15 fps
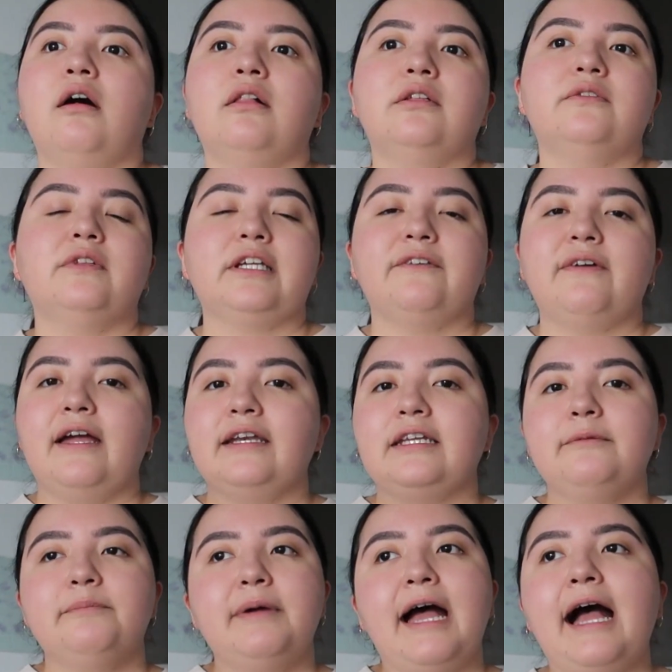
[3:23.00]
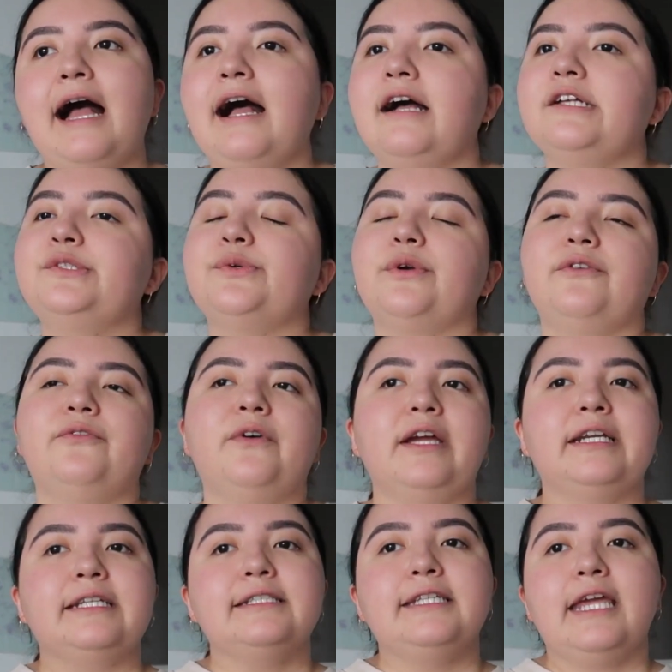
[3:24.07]
all of, like, if I need pads, or if
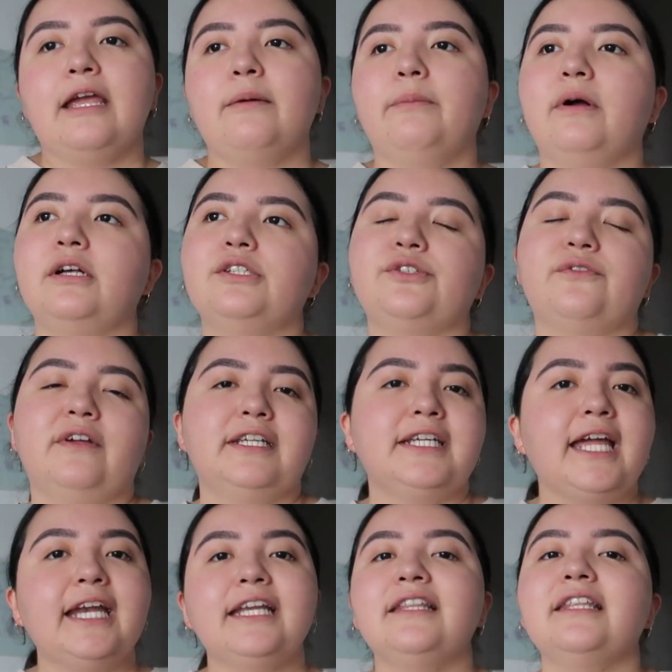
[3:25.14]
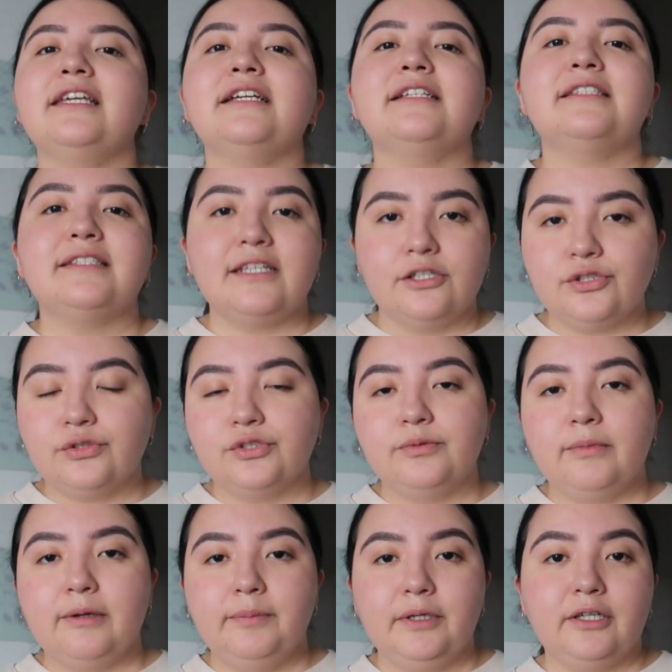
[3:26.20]
I need tampons, or if I need anything essential
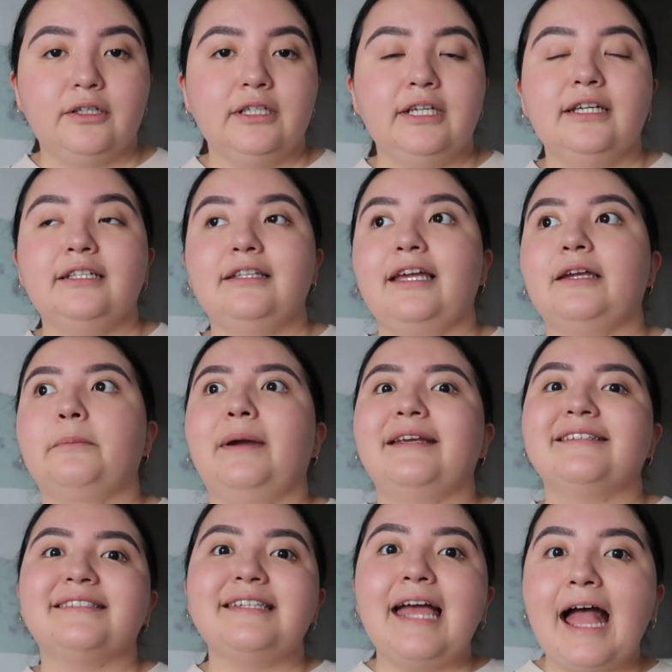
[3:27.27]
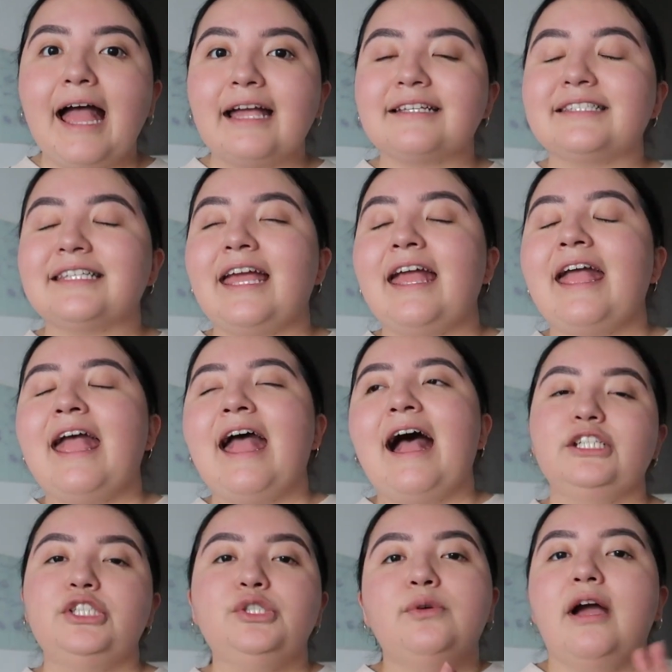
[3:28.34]
to my period, like my snacks.
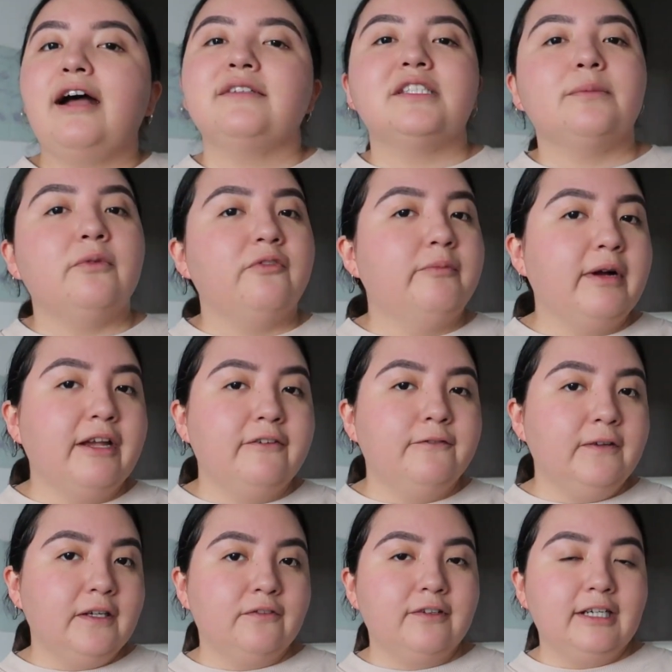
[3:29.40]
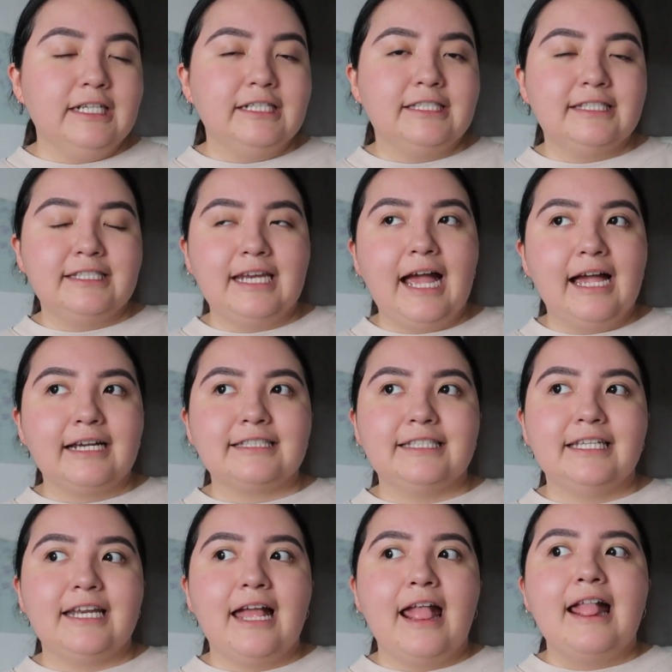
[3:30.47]
I do have some of my favorite snacks,
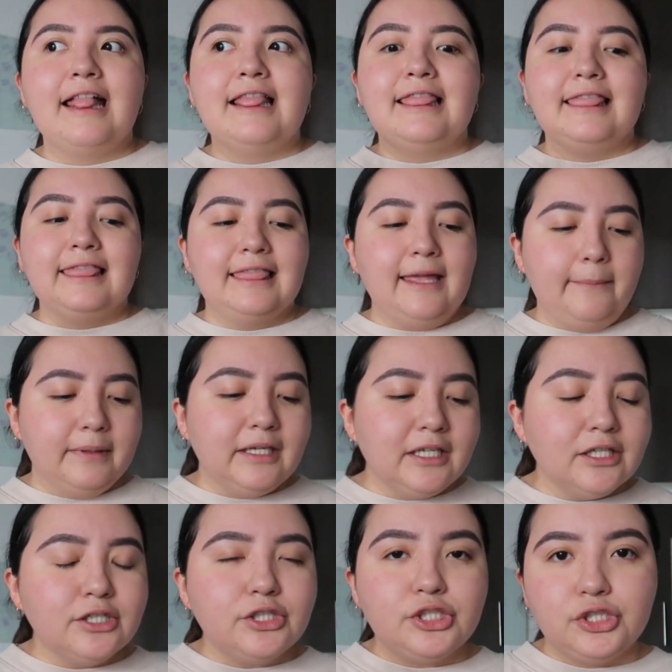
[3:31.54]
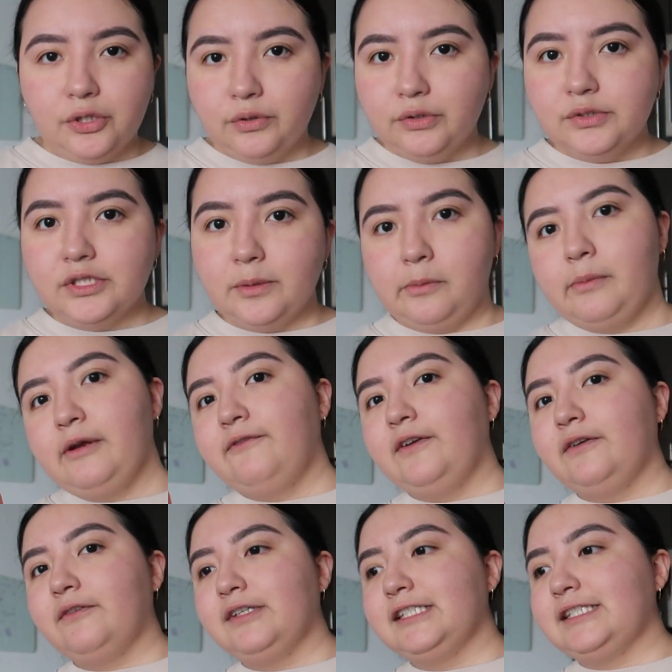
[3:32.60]
and let me show you some of my
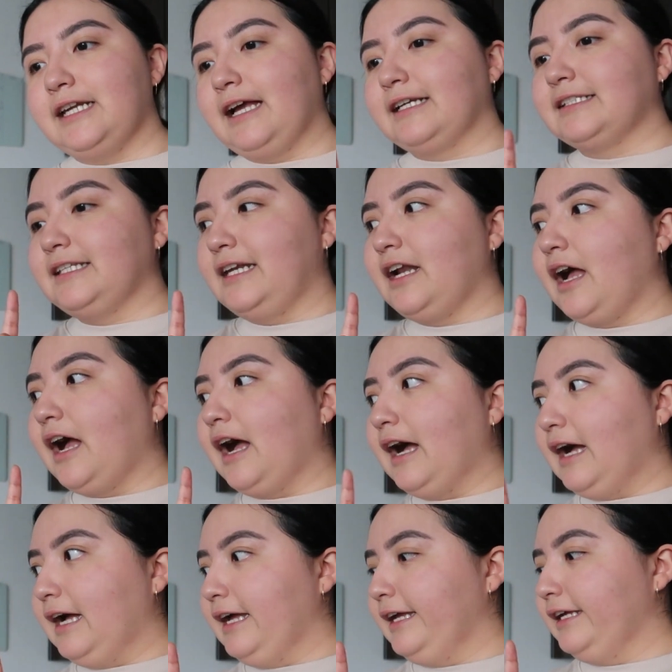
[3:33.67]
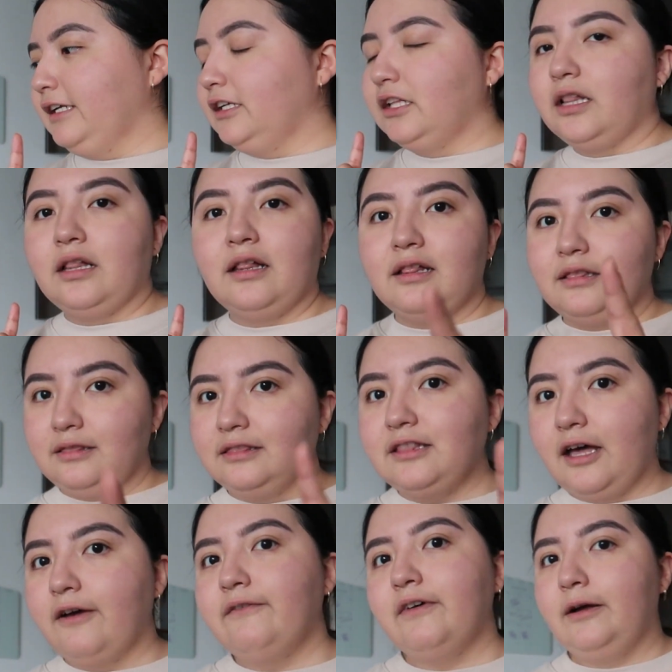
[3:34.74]
favorite snacks that I
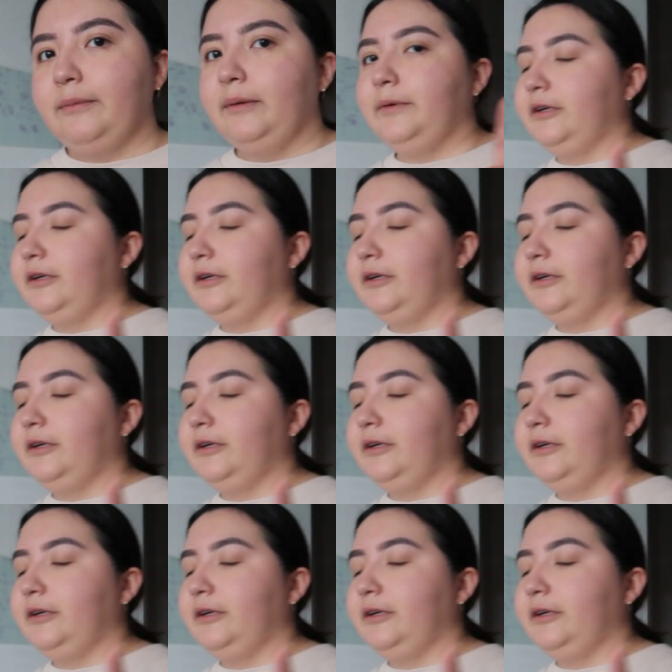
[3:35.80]
love on my